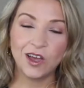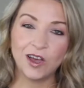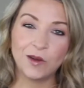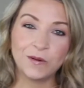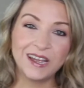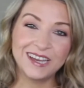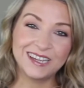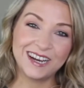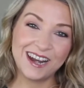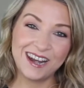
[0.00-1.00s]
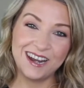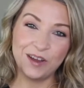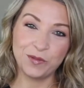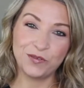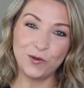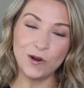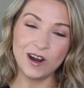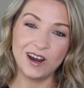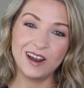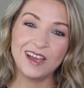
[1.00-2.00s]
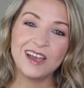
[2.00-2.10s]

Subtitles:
All right, number 4.